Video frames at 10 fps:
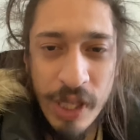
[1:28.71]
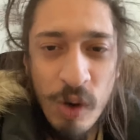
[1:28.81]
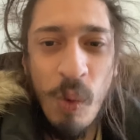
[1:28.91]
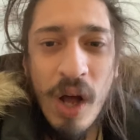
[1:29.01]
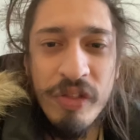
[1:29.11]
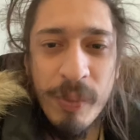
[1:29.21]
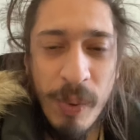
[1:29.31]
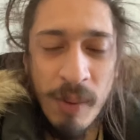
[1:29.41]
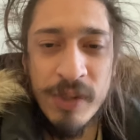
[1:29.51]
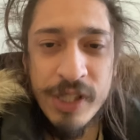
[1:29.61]
they don't want the
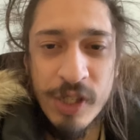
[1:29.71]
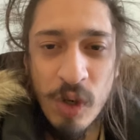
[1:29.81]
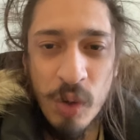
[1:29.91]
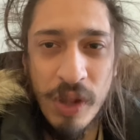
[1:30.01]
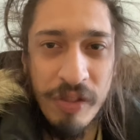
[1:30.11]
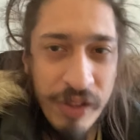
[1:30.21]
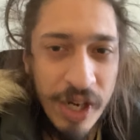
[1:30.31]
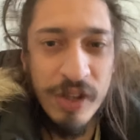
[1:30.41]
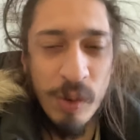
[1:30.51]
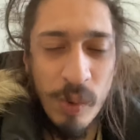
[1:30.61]
public to know that
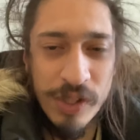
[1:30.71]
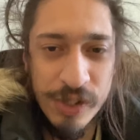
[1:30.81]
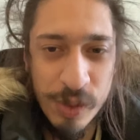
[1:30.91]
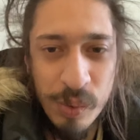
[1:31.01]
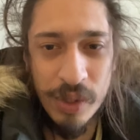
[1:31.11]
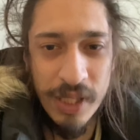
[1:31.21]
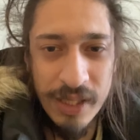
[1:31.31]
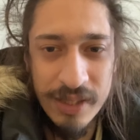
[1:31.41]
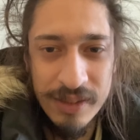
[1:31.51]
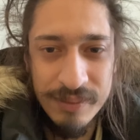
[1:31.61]
they're the ones doing
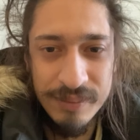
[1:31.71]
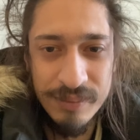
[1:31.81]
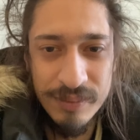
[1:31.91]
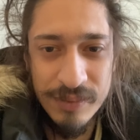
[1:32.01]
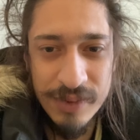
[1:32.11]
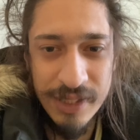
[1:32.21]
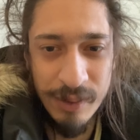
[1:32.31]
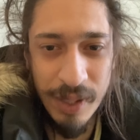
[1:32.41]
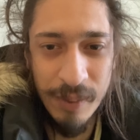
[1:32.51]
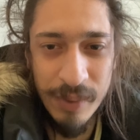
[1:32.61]
it.
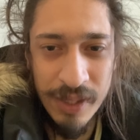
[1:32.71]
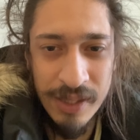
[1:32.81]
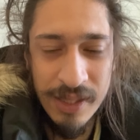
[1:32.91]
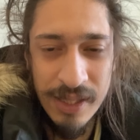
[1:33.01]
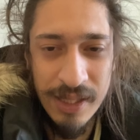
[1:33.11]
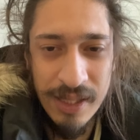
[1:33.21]
See what I mean?